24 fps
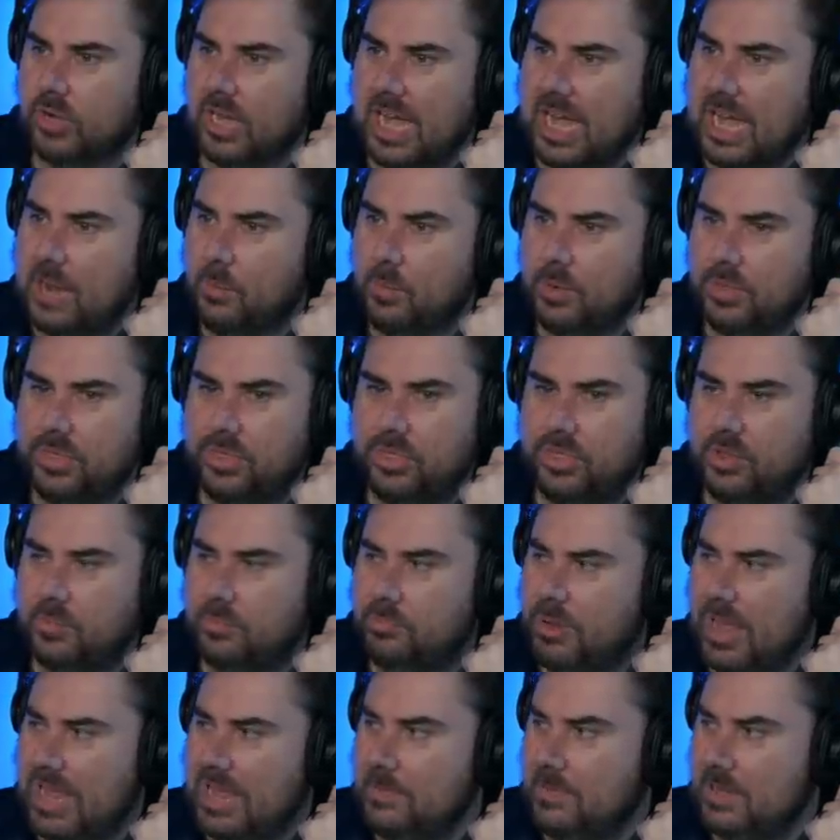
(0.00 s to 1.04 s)
guy with the
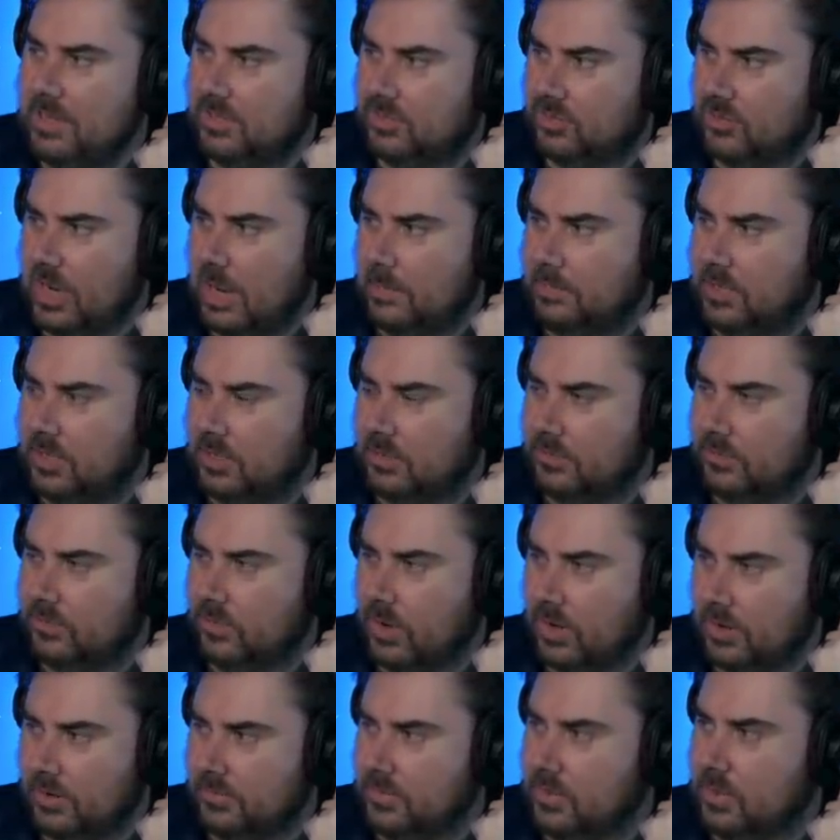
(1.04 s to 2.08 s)
baby strapped to the
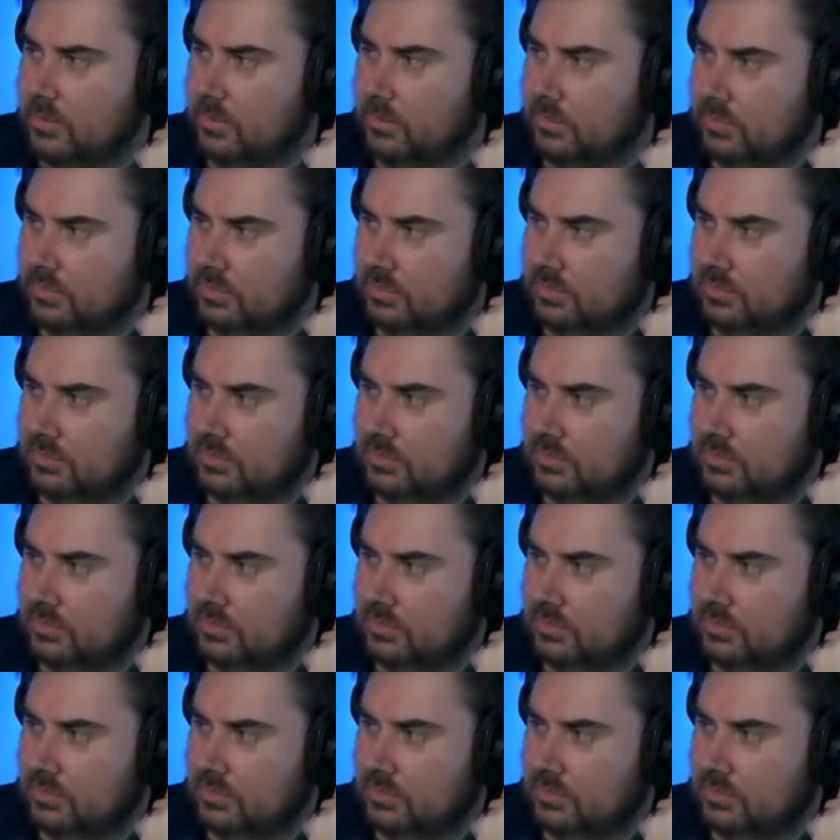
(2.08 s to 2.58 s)
front of you. Like,